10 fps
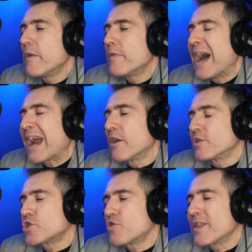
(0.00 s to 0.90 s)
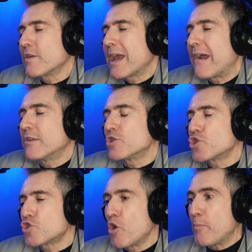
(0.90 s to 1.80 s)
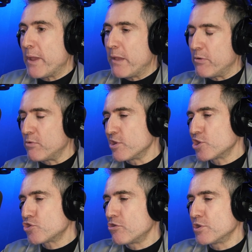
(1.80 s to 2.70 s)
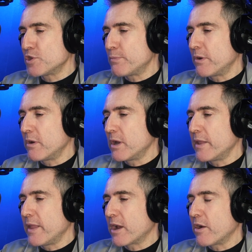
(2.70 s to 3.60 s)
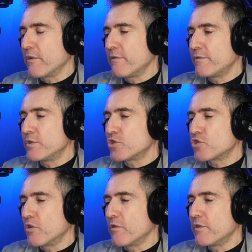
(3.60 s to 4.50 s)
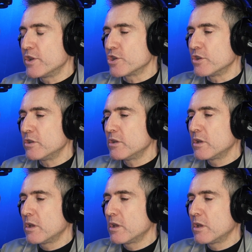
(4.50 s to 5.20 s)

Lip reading: that kind of strength of character, strong people with a strong spirit and that kind of strong vision,